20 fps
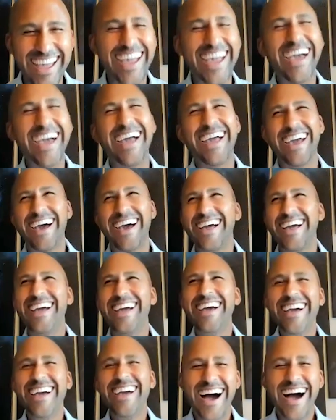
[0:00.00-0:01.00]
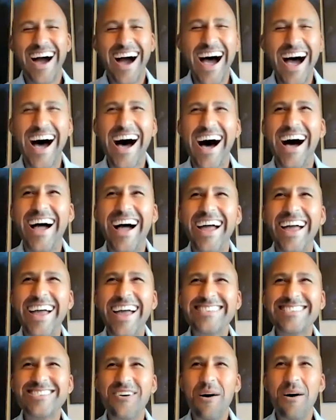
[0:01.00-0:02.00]
Yeah.
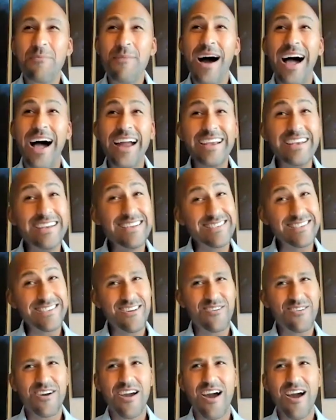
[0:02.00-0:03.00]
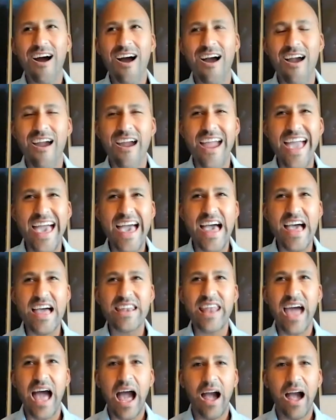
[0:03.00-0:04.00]
And so I'm behind this slow car,
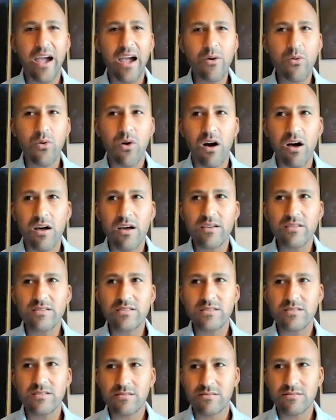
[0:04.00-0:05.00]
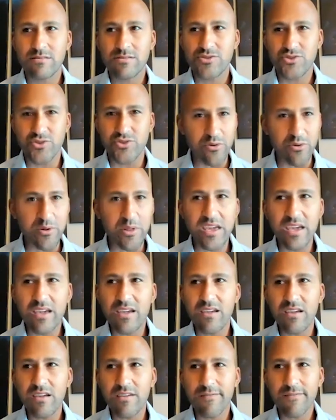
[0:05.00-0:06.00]
and I was
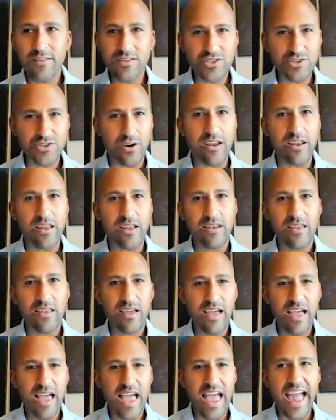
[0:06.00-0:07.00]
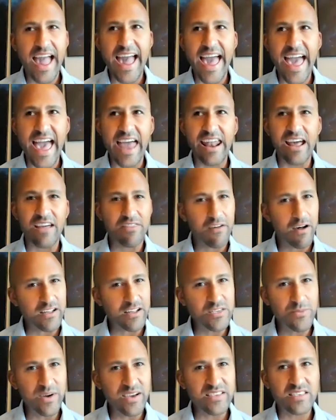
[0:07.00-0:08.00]
truly frustrated. And I
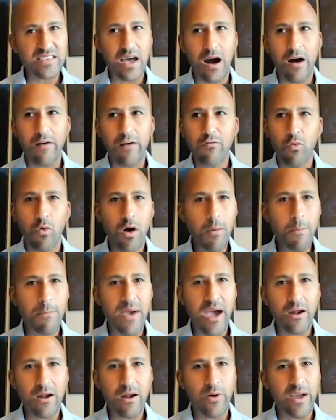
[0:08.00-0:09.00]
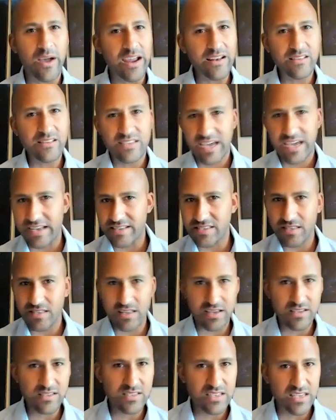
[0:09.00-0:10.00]
thought to myself, what better way to test
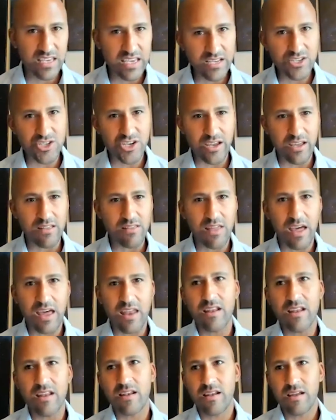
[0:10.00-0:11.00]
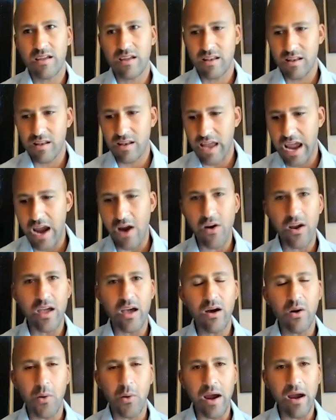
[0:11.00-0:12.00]
this teaching than in an
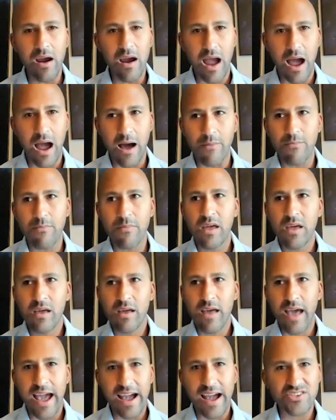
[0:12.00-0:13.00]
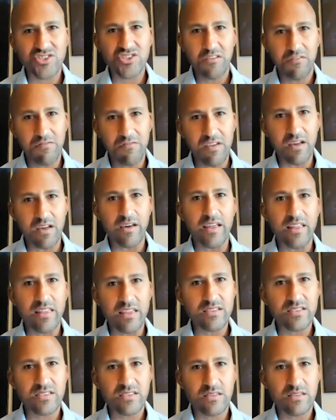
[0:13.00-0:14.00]
area where I'm actually feeling
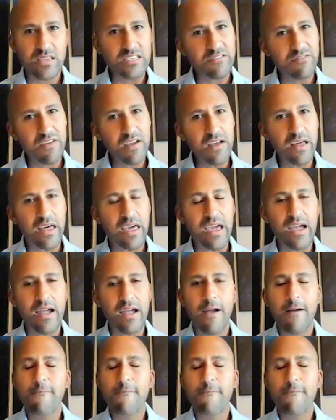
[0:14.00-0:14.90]
this feeling?